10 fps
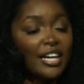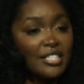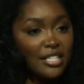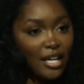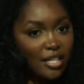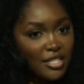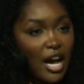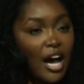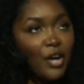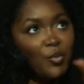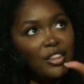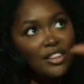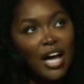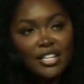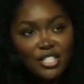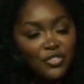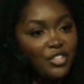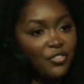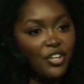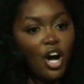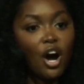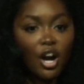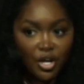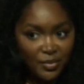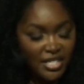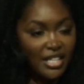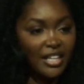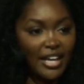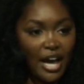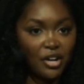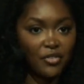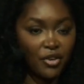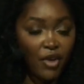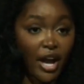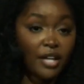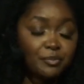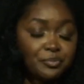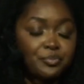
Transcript: it's a dot with lots of different arms sticking out of it, right?